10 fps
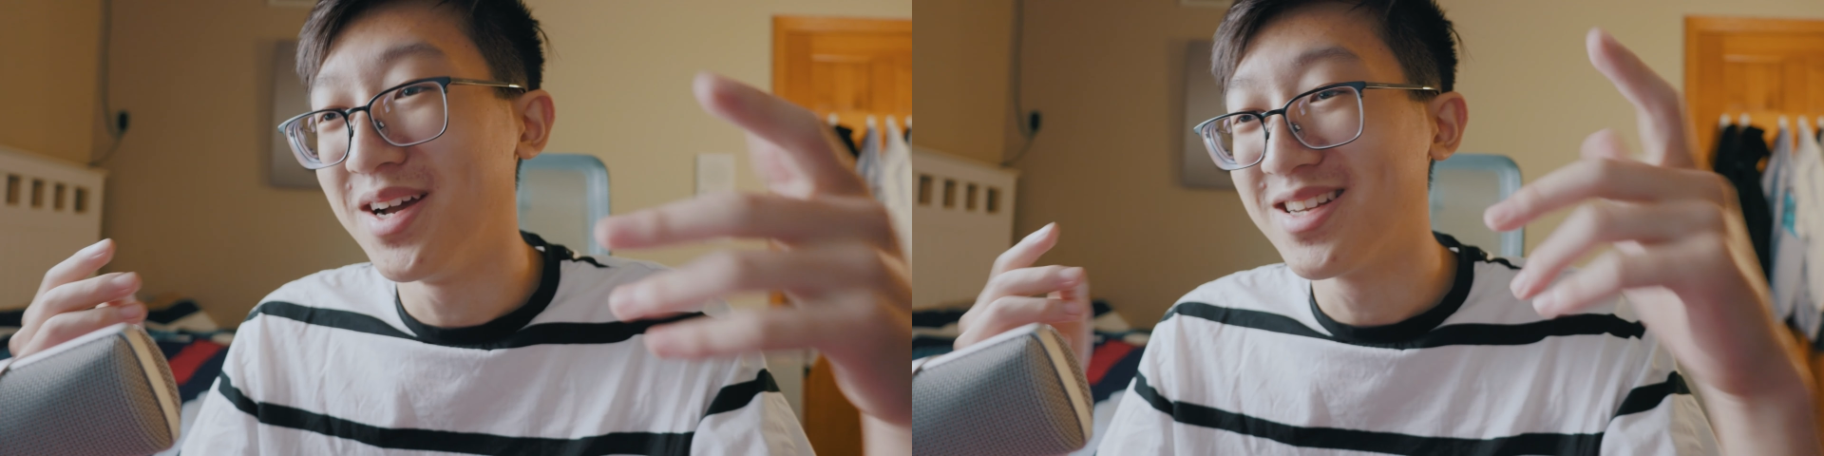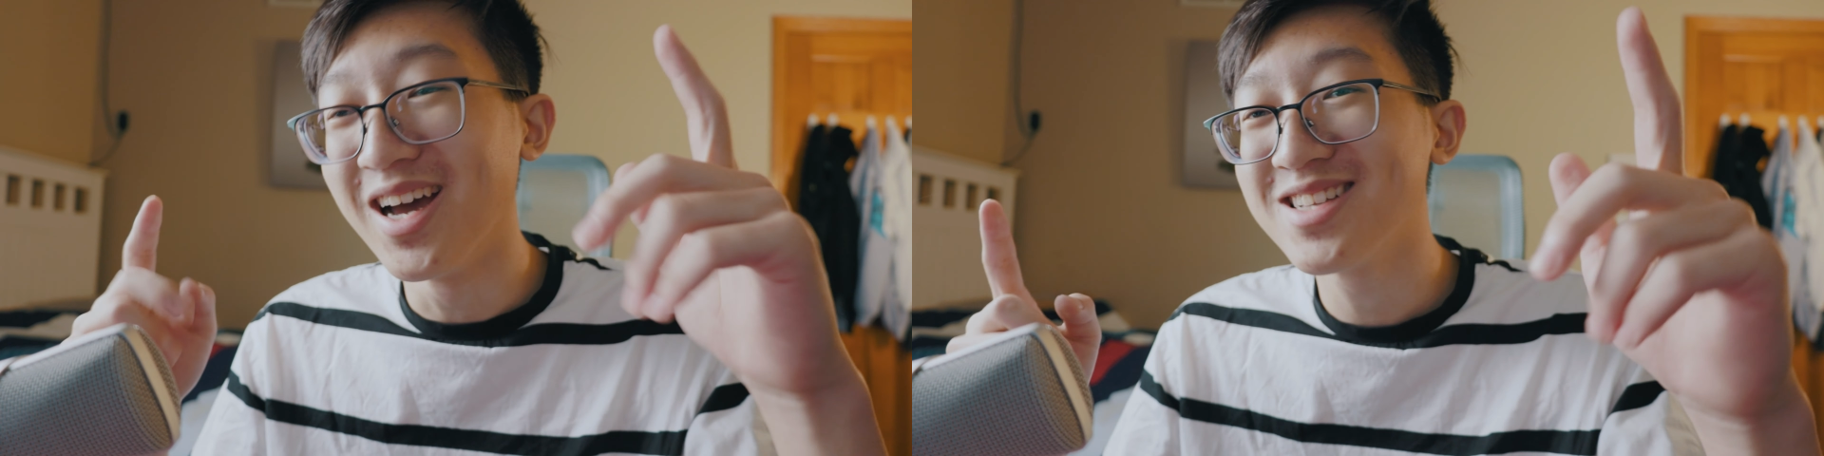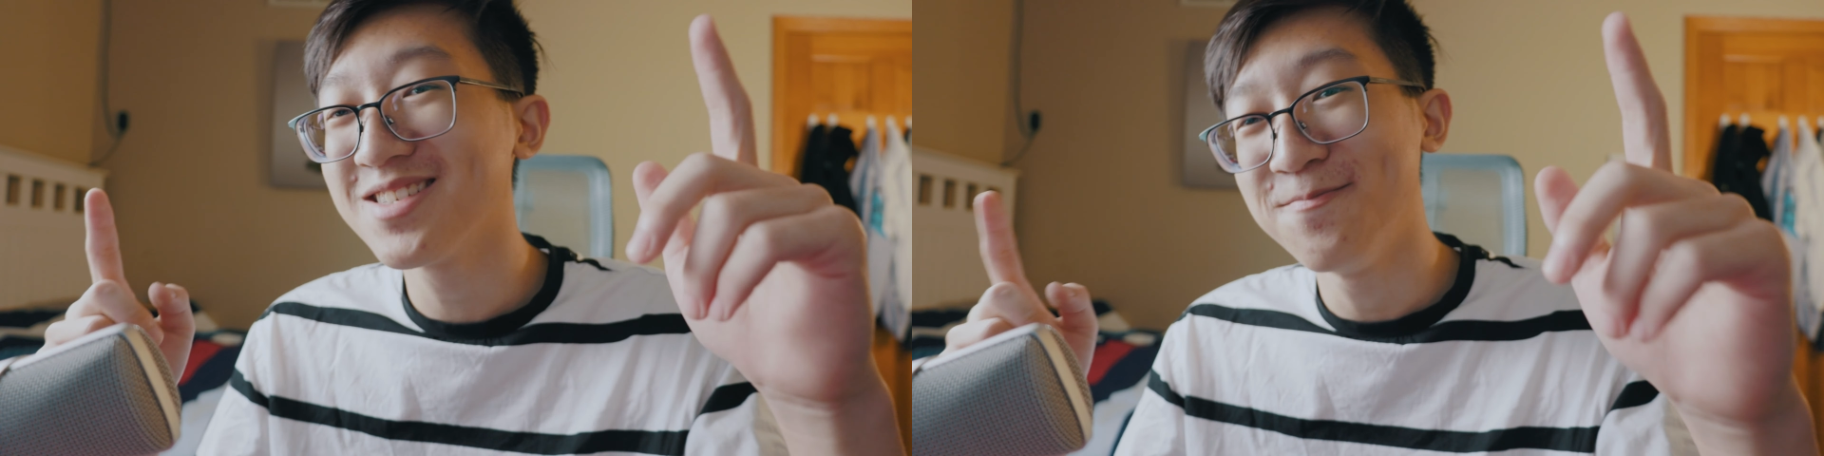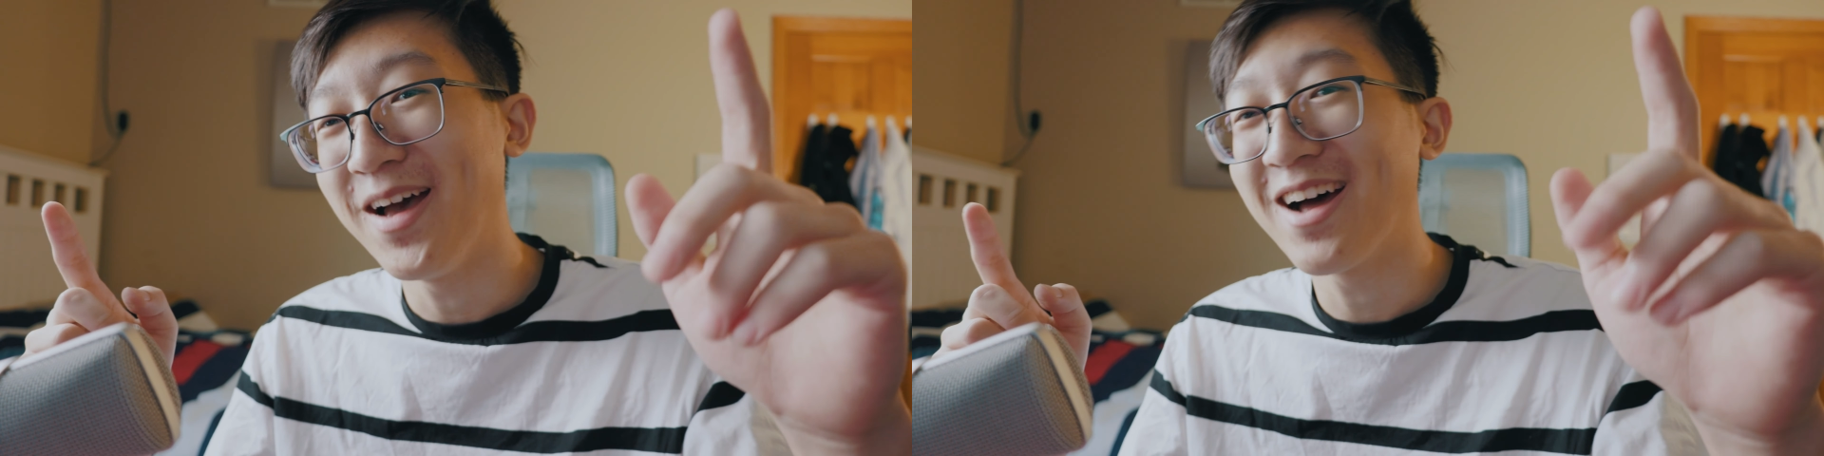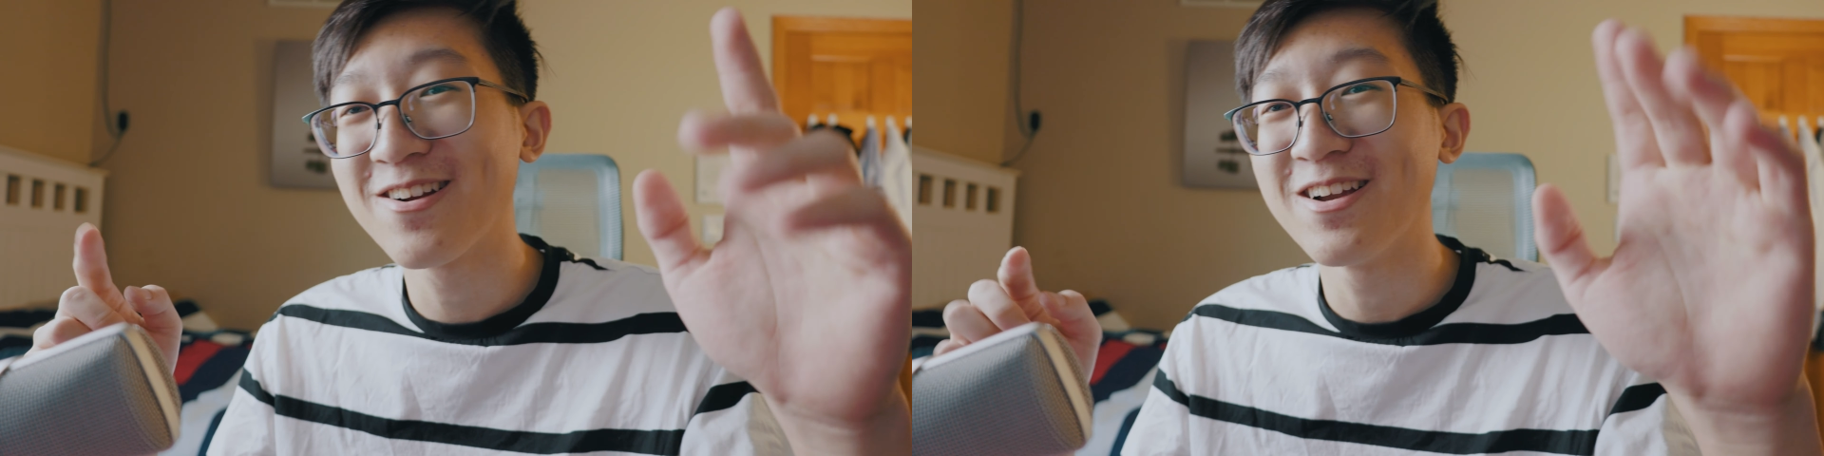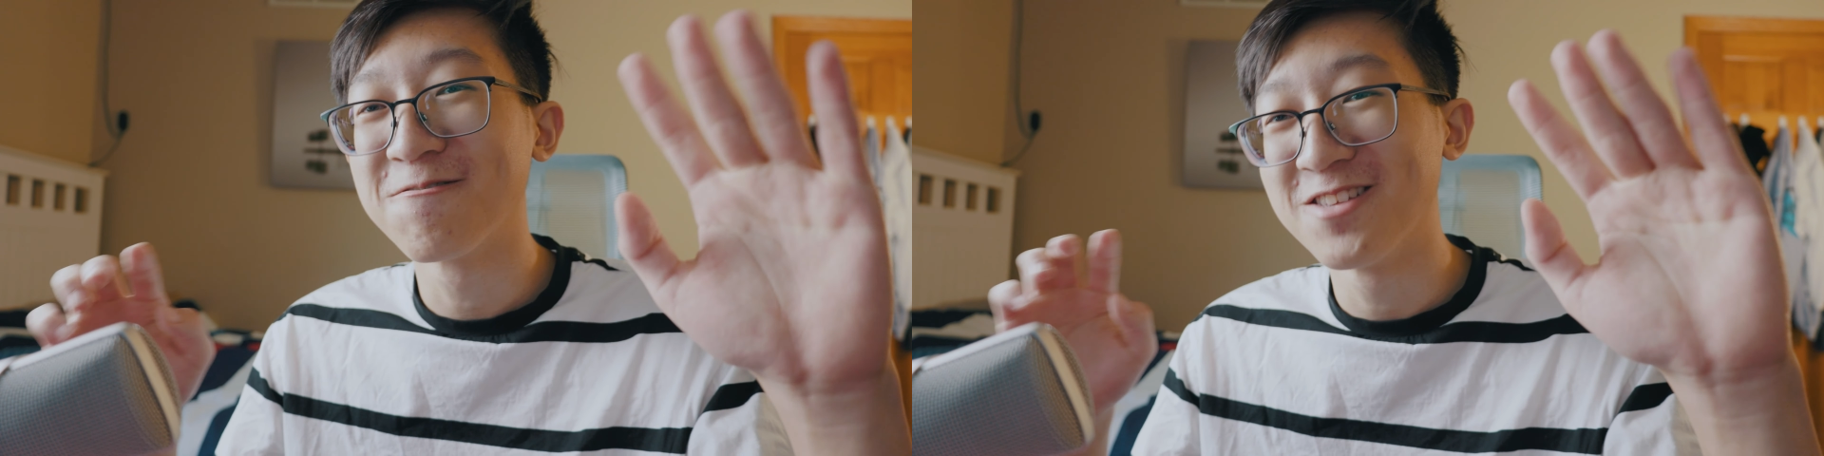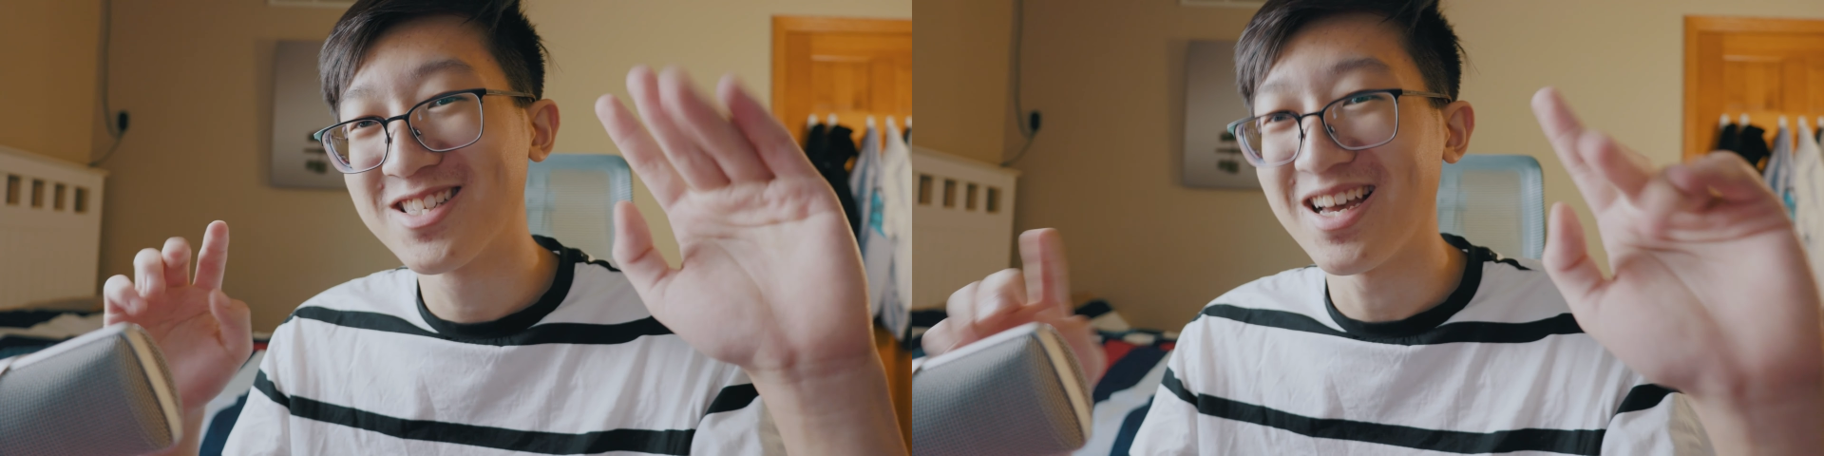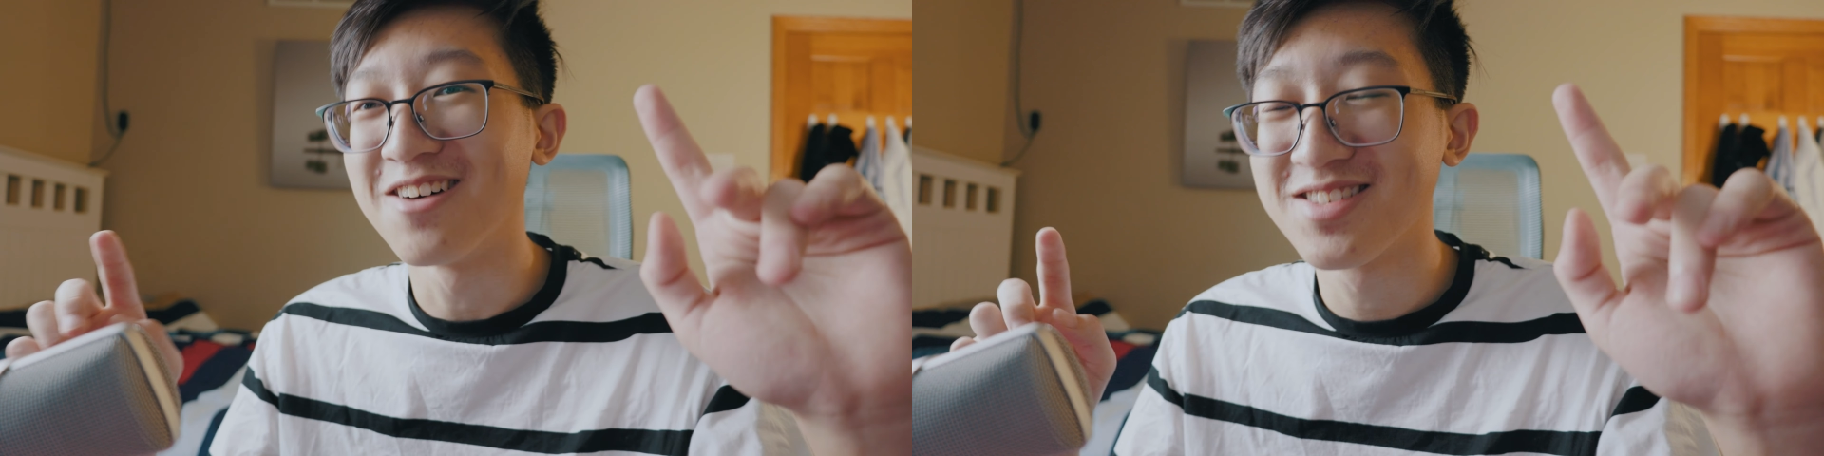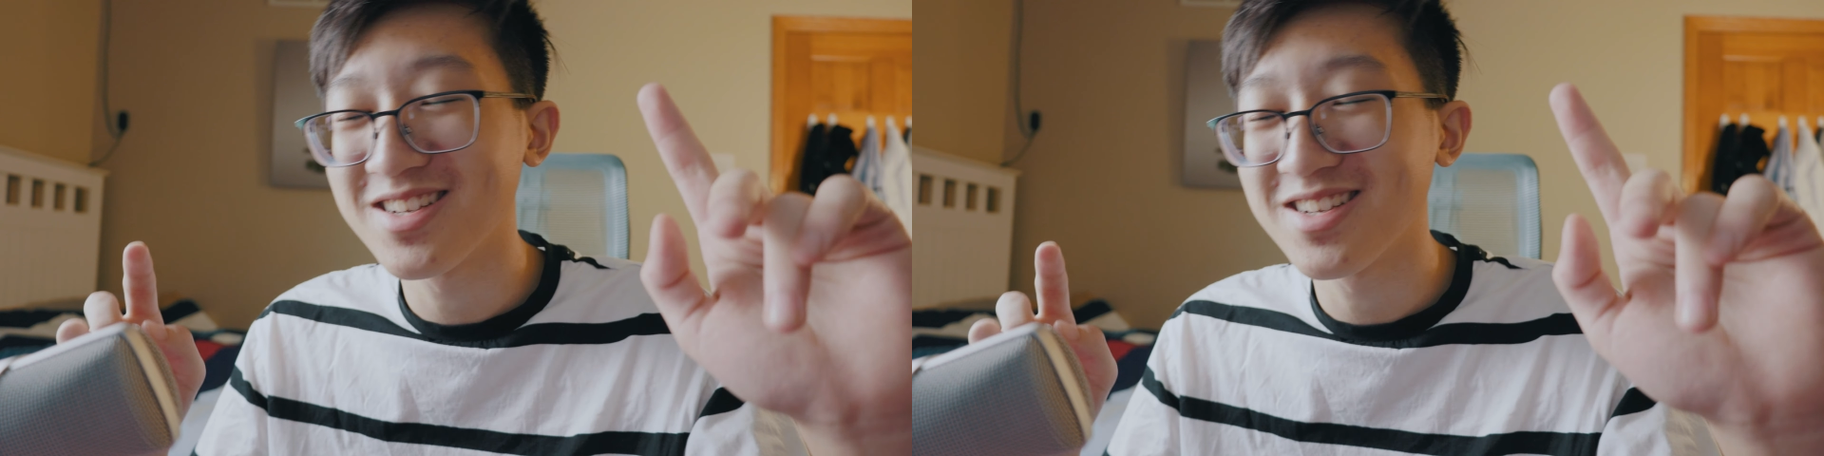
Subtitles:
it doesn't matter if the sound